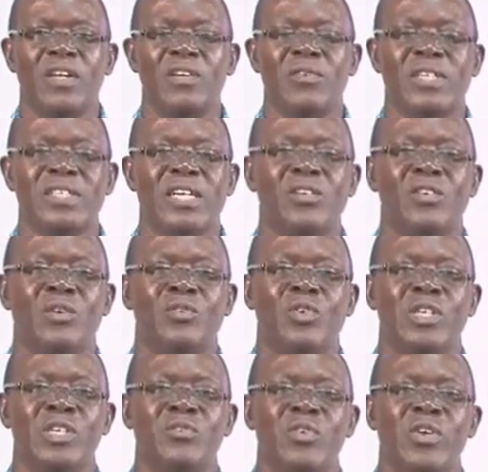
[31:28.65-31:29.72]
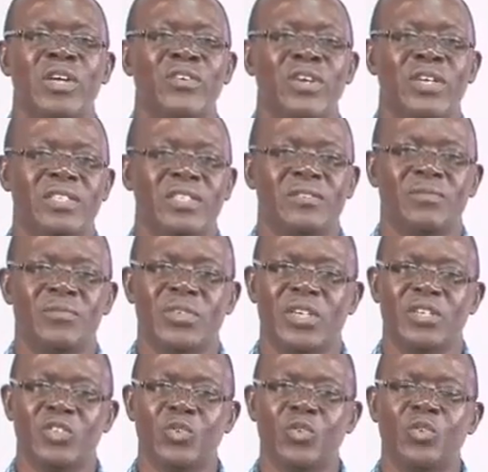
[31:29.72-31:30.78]
If I tell you I will not give you areas,
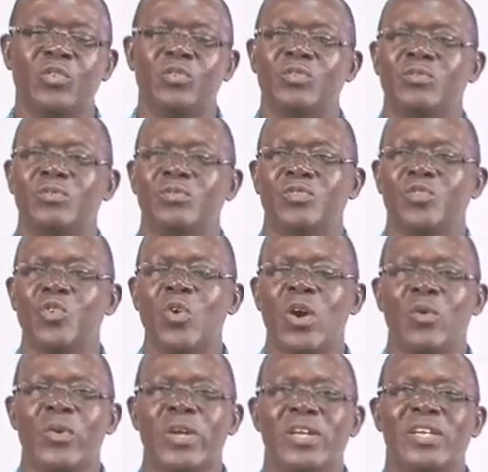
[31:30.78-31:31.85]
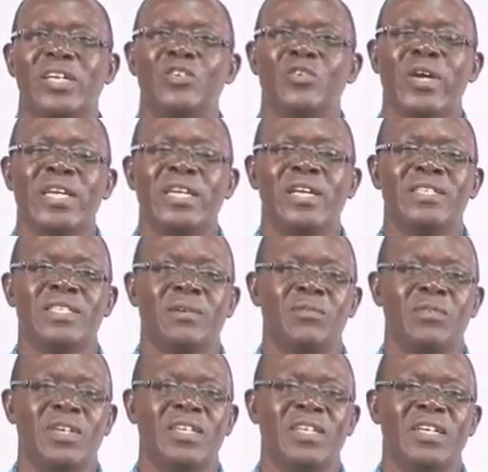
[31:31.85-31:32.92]
and so you go away, then you write the exam,
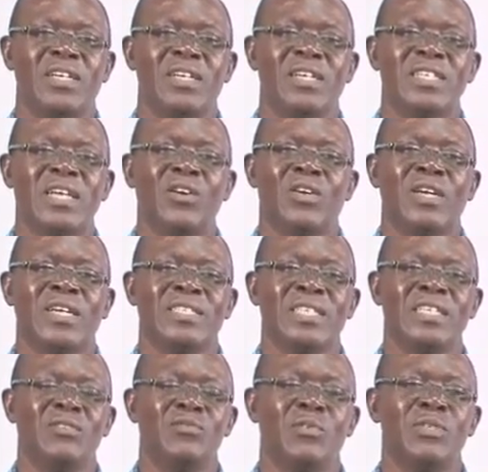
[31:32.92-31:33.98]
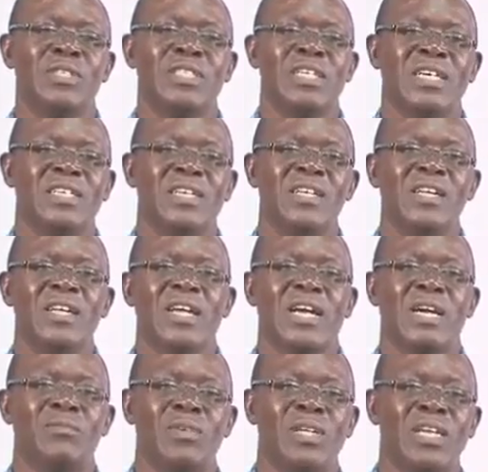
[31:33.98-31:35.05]
and then later on I send information that
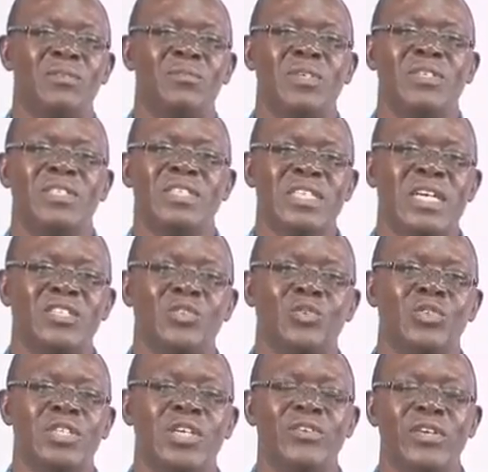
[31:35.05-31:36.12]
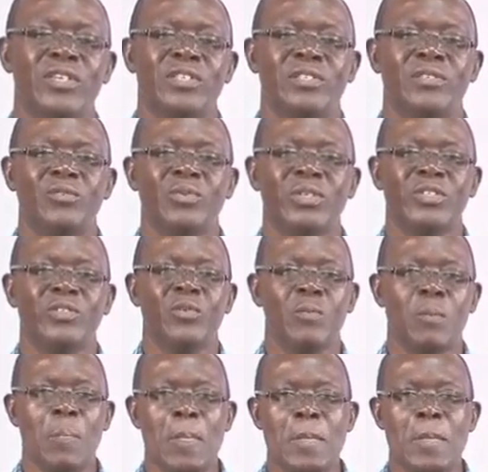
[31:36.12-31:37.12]
come and let me discuss those areas with you.